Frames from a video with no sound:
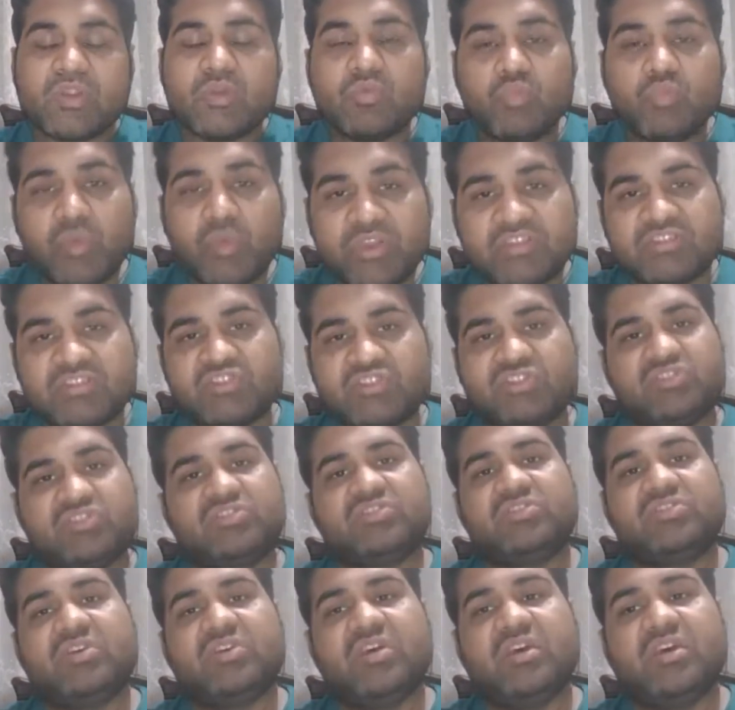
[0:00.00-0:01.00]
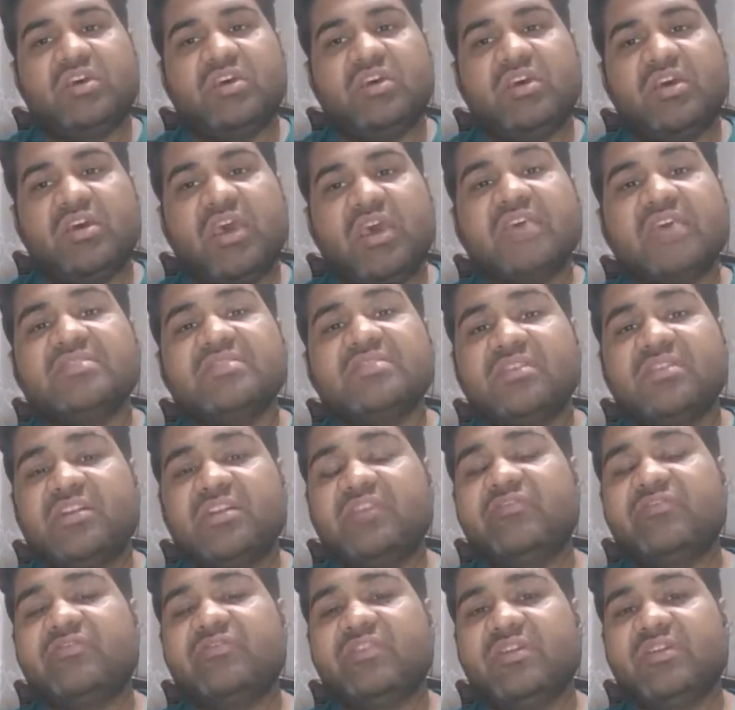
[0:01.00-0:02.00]
which has a
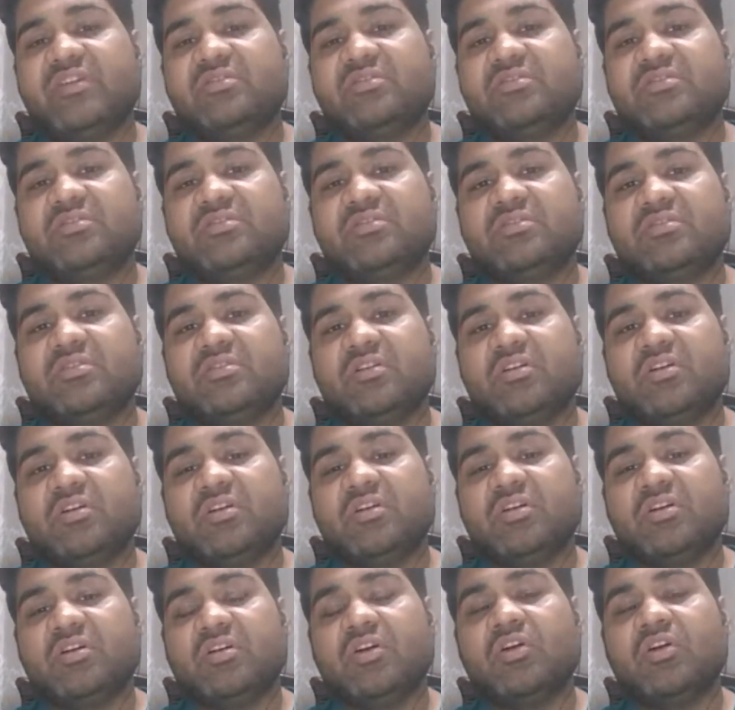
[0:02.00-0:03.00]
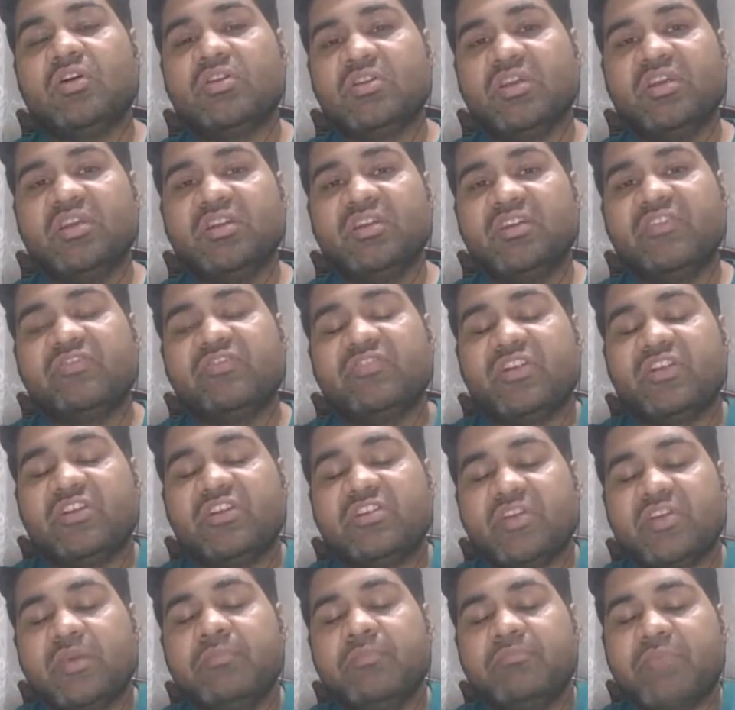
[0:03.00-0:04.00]
difference on a
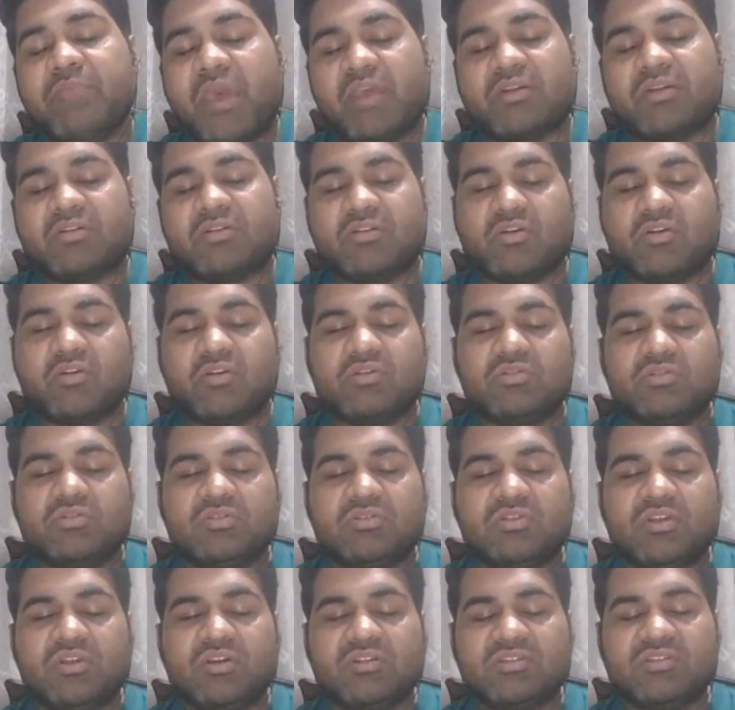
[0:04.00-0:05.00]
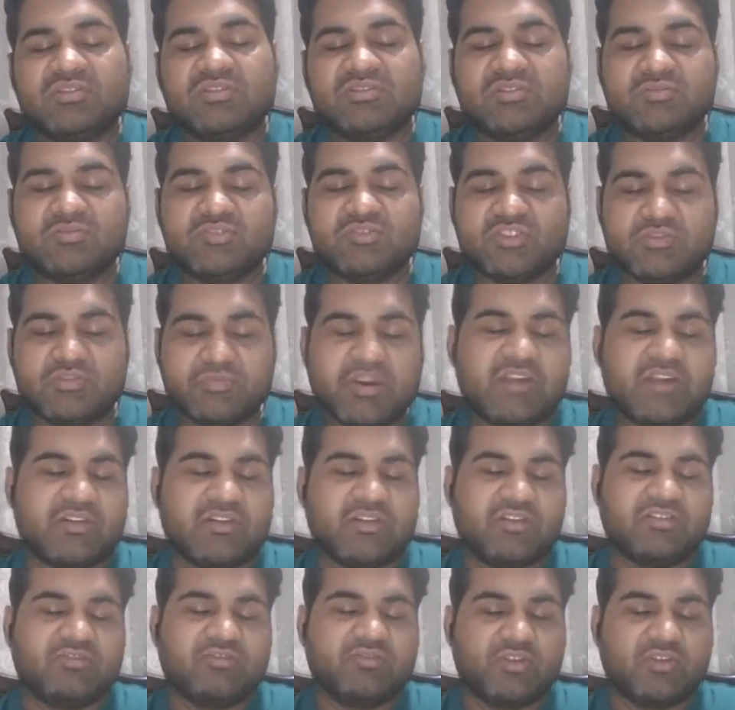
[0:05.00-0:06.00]
different impact on the consumption patterns.